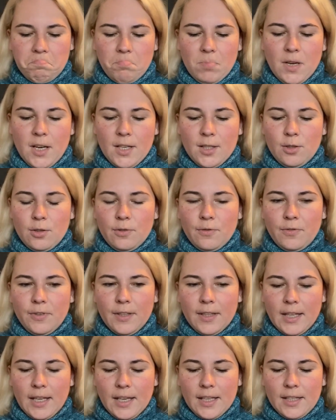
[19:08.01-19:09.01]
I don't feel
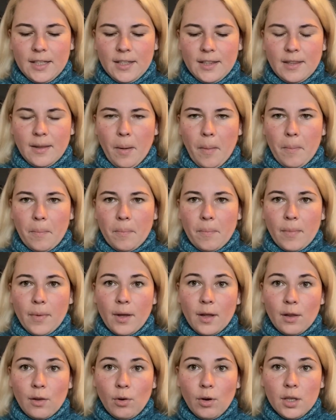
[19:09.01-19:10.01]
like need them a
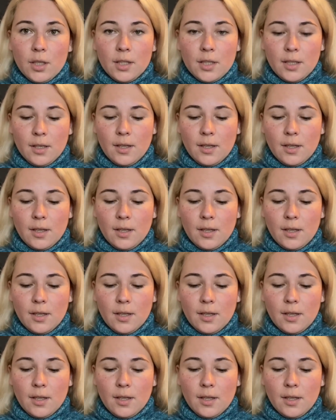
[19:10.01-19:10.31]
lot.